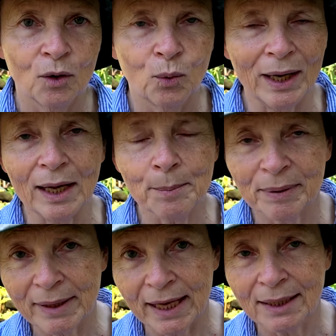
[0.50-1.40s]
When I
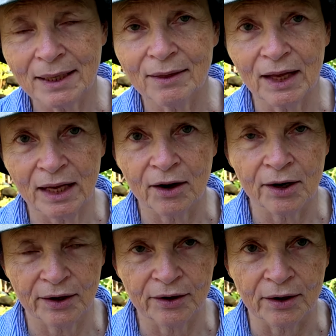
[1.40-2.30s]
planted the
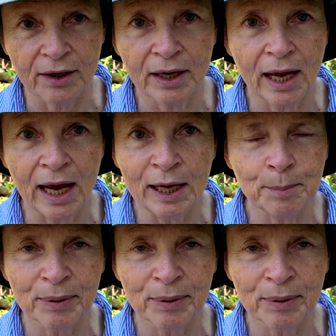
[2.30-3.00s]
garden, I